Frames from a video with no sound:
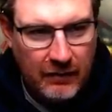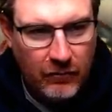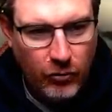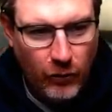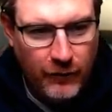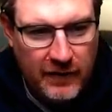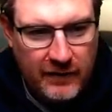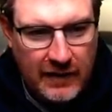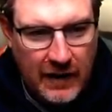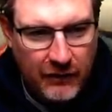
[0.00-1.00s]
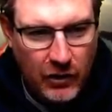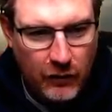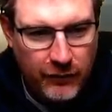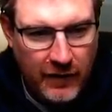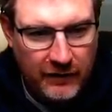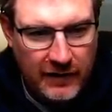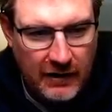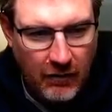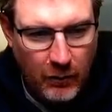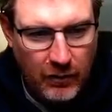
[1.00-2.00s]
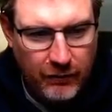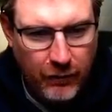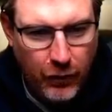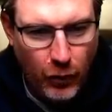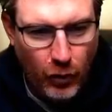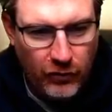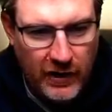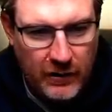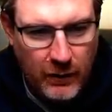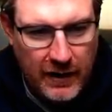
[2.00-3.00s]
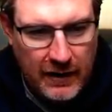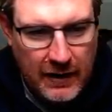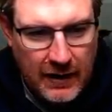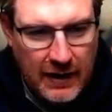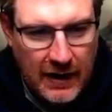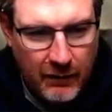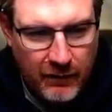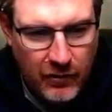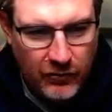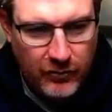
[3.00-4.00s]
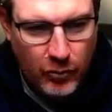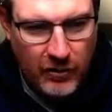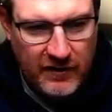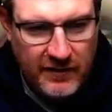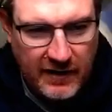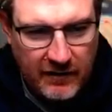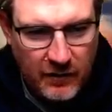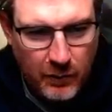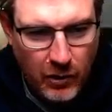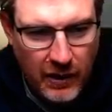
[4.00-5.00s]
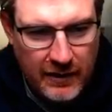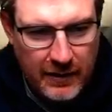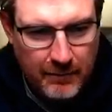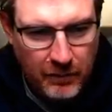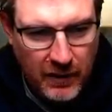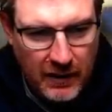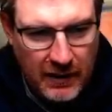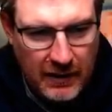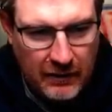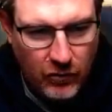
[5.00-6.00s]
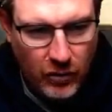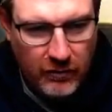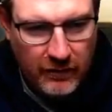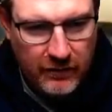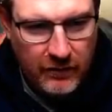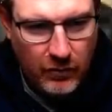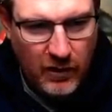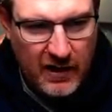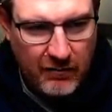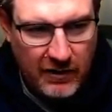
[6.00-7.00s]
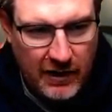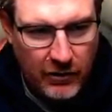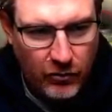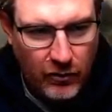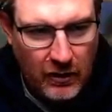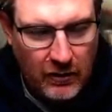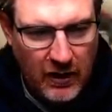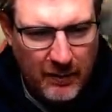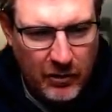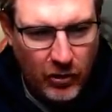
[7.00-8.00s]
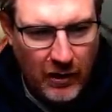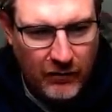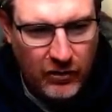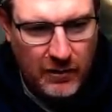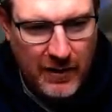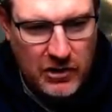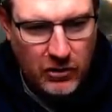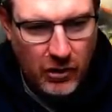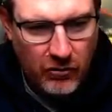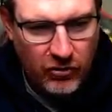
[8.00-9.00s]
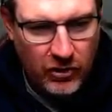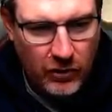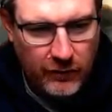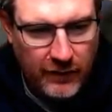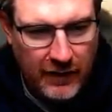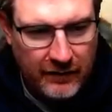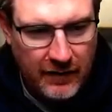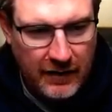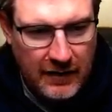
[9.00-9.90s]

Crawford is going to have to go faster here, I would have thought anyway. We've got some green sectors behind him. Norris and Ricardo's up in 9th. So you'd imagine Norris can go faster.